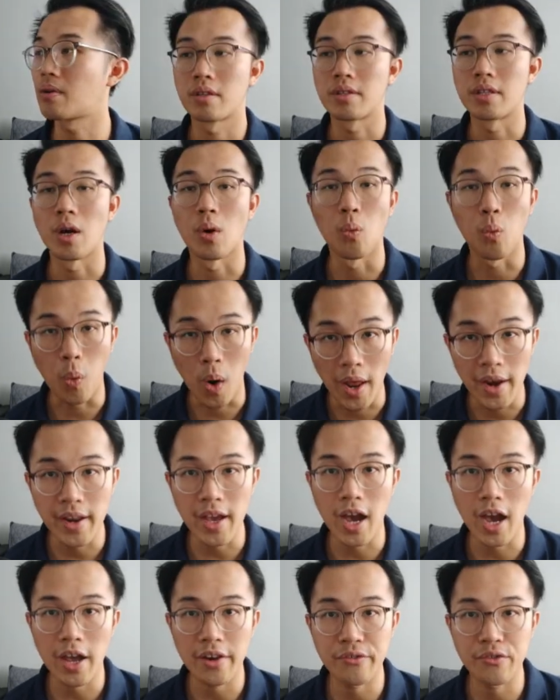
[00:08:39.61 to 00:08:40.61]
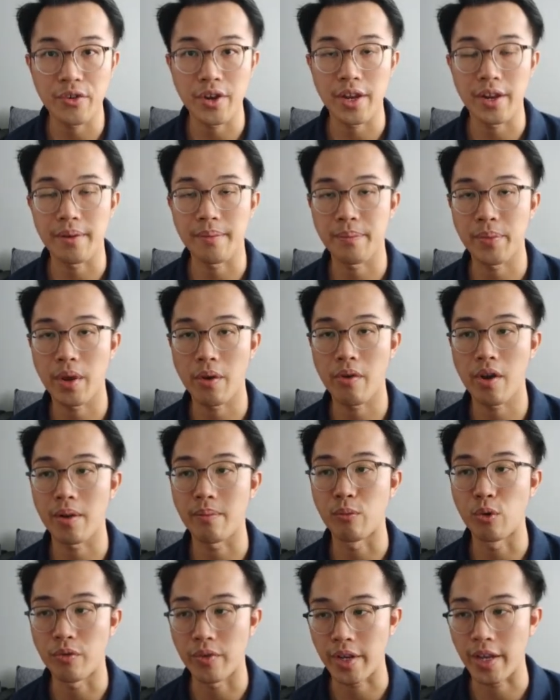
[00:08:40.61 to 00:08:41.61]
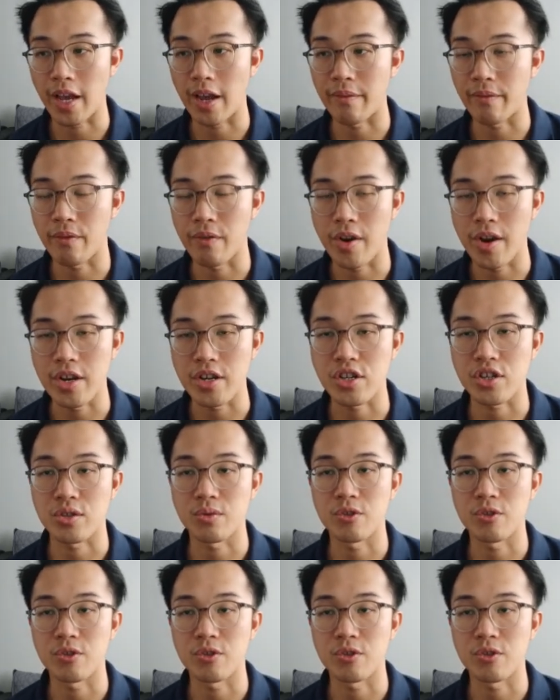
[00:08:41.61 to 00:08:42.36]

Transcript: the 100 period moving average,